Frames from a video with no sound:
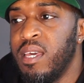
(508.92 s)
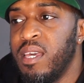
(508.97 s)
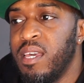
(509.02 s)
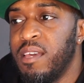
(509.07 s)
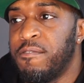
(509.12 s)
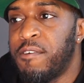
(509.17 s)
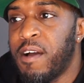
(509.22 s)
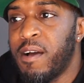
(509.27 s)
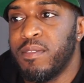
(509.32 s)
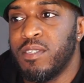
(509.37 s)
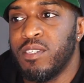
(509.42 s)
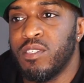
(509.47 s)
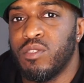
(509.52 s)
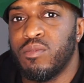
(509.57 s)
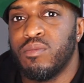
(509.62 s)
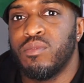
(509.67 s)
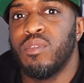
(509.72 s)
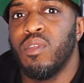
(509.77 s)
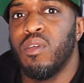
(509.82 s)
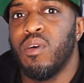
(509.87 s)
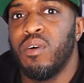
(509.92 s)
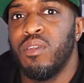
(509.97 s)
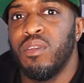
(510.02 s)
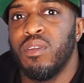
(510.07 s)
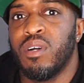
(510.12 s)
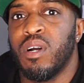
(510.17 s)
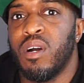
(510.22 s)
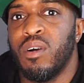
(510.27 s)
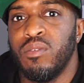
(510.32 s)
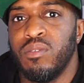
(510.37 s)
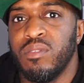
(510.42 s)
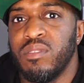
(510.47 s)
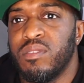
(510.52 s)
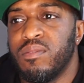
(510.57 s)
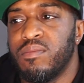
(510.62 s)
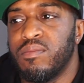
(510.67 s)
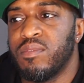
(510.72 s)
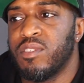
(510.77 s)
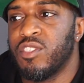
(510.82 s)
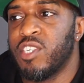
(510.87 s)
if I'm just on the go and
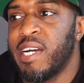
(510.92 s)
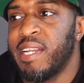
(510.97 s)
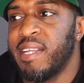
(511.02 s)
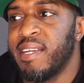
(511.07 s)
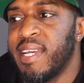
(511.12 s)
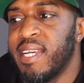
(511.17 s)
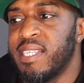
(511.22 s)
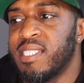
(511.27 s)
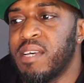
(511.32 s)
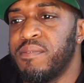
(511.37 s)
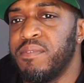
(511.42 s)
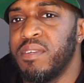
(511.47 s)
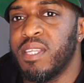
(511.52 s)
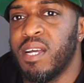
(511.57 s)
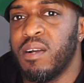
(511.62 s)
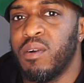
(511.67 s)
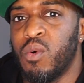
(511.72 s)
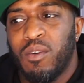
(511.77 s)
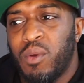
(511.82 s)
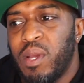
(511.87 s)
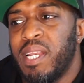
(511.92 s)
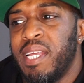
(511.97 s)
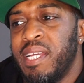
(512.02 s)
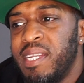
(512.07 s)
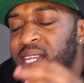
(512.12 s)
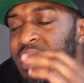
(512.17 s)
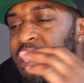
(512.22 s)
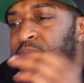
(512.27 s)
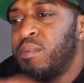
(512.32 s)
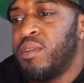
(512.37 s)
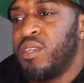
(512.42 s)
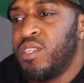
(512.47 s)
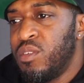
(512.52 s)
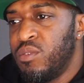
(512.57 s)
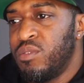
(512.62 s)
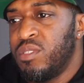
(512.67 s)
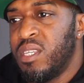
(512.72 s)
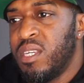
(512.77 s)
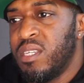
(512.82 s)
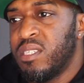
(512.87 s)
trying to get something done quickly, then I'm gonna
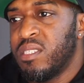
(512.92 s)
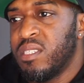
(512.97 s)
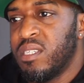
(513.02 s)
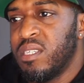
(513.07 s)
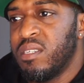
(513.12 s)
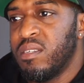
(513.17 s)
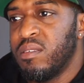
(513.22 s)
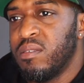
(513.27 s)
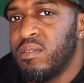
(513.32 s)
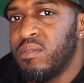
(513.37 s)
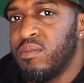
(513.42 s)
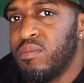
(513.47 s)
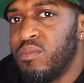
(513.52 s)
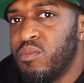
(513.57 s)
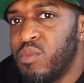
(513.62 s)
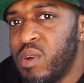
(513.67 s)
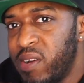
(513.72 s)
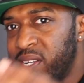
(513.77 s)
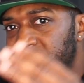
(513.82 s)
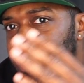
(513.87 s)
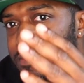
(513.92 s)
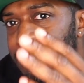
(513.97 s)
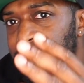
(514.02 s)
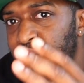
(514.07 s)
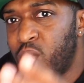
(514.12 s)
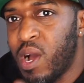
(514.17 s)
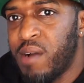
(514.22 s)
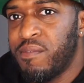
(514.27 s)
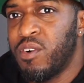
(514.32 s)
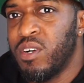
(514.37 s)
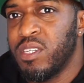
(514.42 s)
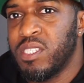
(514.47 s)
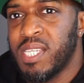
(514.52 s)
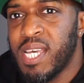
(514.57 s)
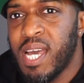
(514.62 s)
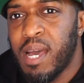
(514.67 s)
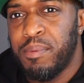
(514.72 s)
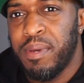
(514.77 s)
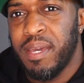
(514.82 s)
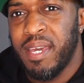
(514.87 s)
use this. Whereas what I've got
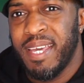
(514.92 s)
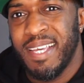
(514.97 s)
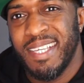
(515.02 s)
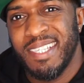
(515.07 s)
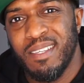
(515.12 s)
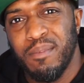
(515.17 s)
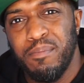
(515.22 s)
set up here is